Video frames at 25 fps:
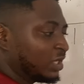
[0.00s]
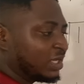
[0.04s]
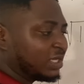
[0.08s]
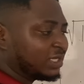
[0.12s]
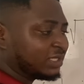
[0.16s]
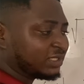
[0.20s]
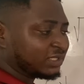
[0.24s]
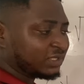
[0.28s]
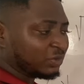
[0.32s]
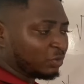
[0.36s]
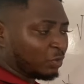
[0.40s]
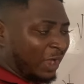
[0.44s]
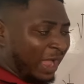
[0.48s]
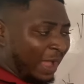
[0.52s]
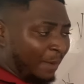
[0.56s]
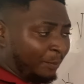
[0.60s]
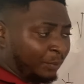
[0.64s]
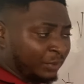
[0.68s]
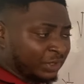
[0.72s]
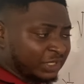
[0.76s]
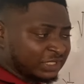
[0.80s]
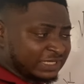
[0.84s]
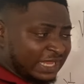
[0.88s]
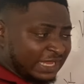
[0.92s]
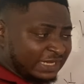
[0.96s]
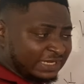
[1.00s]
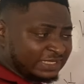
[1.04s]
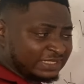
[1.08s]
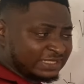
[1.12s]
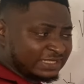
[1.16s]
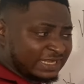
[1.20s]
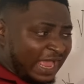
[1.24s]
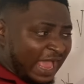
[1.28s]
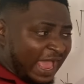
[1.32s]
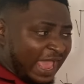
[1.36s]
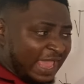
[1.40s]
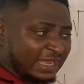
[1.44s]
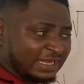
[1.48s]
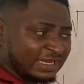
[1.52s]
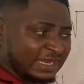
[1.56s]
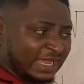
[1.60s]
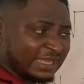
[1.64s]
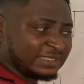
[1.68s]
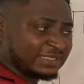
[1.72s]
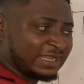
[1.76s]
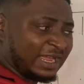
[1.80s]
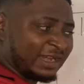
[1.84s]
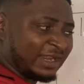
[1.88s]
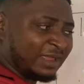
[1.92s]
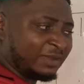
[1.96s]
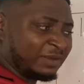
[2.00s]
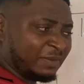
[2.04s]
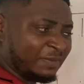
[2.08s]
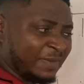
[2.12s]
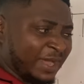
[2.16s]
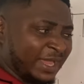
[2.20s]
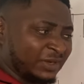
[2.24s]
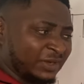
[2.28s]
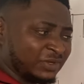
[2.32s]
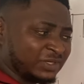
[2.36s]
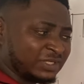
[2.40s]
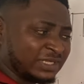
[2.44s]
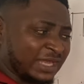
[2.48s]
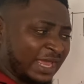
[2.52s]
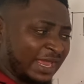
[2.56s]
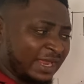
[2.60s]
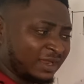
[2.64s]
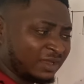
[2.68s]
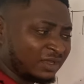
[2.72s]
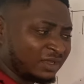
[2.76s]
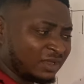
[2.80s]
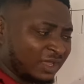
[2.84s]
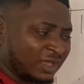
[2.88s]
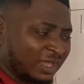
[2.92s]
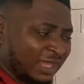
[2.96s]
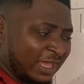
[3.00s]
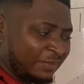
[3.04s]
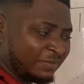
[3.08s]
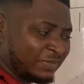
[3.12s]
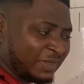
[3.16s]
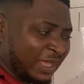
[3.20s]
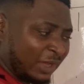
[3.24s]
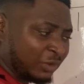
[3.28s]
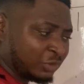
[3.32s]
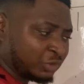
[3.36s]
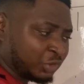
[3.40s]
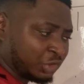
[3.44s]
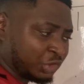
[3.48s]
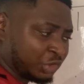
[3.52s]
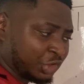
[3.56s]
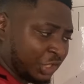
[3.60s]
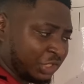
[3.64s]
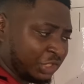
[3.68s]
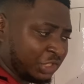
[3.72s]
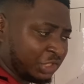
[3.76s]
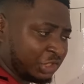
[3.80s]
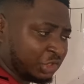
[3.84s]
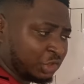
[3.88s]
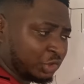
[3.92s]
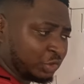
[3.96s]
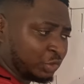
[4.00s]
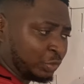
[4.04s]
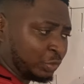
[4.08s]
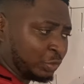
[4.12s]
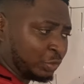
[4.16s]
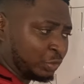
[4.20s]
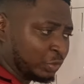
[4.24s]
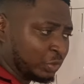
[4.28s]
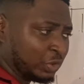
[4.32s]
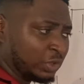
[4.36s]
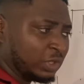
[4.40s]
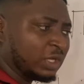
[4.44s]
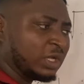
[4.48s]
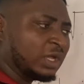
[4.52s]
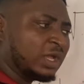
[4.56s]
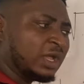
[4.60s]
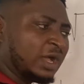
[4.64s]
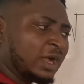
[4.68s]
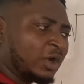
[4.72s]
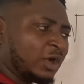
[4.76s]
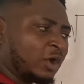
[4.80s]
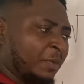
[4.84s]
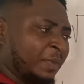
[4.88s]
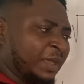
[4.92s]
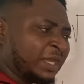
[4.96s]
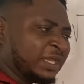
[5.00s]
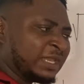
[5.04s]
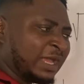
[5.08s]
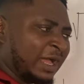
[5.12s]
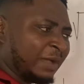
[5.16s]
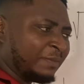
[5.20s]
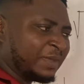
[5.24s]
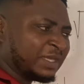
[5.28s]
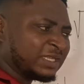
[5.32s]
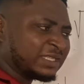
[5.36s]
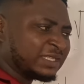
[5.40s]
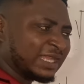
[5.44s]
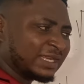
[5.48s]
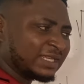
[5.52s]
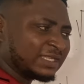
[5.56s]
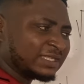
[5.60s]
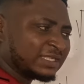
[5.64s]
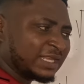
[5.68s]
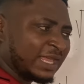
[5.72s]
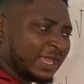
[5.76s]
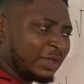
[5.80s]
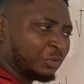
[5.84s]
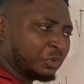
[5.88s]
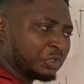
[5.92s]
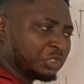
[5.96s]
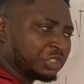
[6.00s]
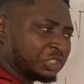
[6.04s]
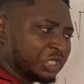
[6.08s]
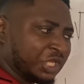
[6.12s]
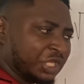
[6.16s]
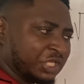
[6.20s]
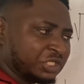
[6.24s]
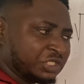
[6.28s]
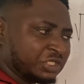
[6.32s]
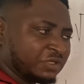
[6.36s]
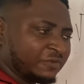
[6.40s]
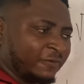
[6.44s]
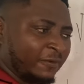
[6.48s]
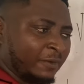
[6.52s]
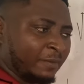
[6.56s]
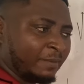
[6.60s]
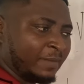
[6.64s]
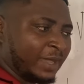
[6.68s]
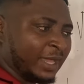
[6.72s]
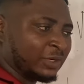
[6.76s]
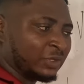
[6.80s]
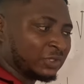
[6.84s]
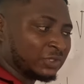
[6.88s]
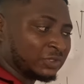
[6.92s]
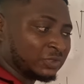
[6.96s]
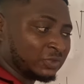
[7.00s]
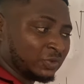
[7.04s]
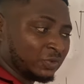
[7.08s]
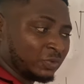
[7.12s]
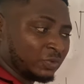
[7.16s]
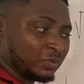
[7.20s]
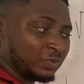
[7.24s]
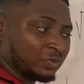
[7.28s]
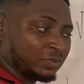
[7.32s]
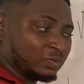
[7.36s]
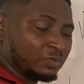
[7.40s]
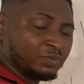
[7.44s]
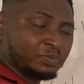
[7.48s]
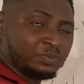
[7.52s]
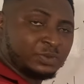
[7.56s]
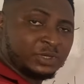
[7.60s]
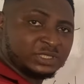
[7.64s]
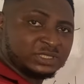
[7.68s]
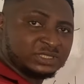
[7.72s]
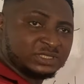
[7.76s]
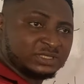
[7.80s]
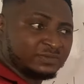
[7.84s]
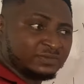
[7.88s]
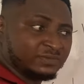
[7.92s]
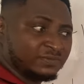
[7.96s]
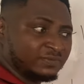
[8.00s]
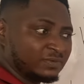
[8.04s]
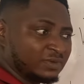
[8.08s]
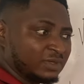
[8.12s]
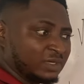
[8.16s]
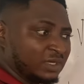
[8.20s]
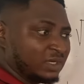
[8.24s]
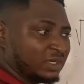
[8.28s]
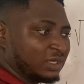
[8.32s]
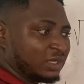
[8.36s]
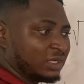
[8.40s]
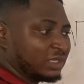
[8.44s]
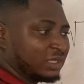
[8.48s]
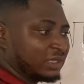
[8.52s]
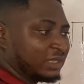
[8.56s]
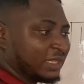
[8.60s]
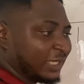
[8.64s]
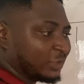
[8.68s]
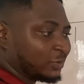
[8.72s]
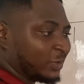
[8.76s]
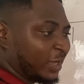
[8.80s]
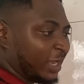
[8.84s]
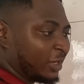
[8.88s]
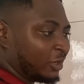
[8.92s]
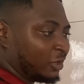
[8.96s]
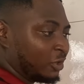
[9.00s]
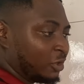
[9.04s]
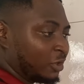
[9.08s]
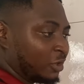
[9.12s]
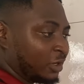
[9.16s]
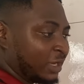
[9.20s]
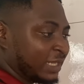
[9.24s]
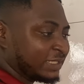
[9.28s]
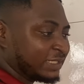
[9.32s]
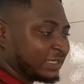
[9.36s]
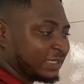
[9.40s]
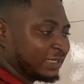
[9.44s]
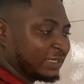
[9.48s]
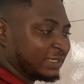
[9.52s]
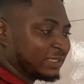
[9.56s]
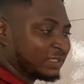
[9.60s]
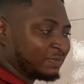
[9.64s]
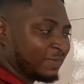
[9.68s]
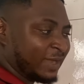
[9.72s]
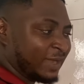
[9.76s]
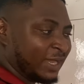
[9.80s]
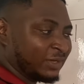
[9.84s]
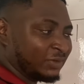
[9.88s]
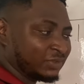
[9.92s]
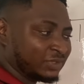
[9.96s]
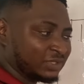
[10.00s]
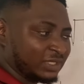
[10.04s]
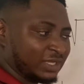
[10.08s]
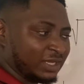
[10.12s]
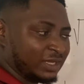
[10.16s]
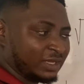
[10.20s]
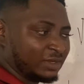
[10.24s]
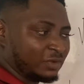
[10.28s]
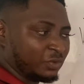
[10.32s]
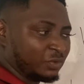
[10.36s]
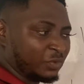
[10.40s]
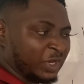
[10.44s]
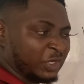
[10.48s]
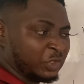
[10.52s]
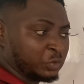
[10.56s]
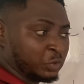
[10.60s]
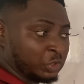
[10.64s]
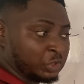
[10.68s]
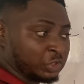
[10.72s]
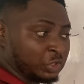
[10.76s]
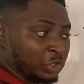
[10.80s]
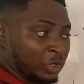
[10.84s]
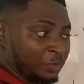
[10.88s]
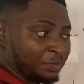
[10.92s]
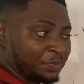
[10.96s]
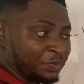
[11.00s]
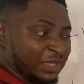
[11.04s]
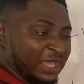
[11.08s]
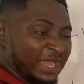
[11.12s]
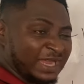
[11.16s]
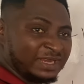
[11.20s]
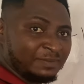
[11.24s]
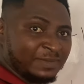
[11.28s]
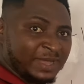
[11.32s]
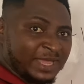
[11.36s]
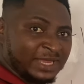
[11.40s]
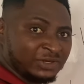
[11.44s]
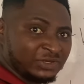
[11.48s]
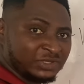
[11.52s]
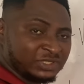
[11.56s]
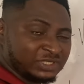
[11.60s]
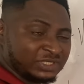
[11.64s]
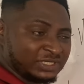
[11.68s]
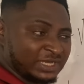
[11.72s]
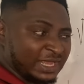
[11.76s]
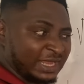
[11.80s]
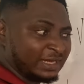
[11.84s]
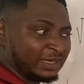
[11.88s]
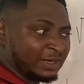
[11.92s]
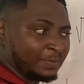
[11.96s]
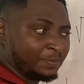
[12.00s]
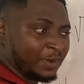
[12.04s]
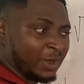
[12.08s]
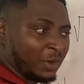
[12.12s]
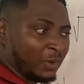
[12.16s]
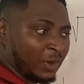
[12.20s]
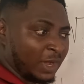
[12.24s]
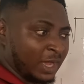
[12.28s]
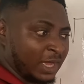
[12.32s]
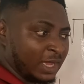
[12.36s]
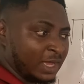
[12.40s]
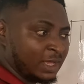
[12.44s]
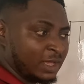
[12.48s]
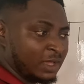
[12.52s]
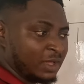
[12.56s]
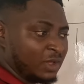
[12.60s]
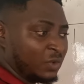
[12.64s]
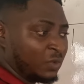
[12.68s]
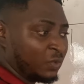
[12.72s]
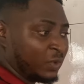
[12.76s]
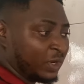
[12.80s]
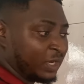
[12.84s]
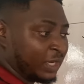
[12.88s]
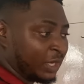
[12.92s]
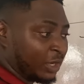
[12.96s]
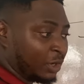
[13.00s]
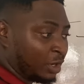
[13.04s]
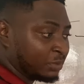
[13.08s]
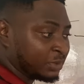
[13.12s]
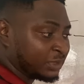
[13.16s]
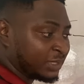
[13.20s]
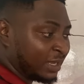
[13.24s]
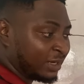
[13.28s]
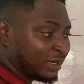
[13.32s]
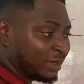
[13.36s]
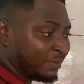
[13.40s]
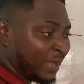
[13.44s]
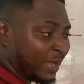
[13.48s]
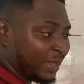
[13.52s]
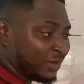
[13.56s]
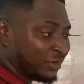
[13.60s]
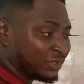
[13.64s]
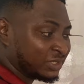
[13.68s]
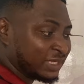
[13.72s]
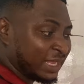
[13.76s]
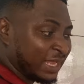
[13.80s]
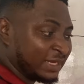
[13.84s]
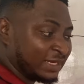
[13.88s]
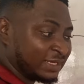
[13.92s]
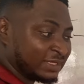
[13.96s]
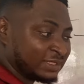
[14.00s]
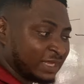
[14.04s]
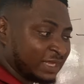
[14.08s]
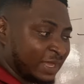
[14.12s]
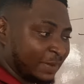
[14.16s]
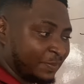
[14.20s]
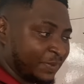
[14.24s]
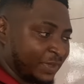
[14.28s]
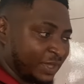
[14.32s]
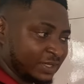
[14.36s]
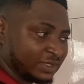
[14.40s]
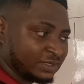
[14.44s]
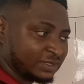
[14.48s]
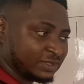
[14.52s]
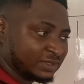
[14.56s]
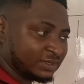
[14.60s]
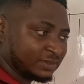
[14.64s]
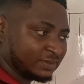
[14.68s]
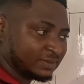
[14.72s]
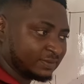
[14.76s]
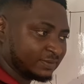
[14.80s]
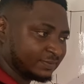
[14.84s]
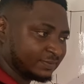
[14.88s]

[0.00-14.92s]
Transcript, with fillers: So what happened is that this guy that is carrying the minus sign came down to join these two. Coming down means that the sign will change from minus to positive. That's why I'm not longer this minus here. When it was up, you had a minus sign in the power. When it comes down, the minus sign disappears.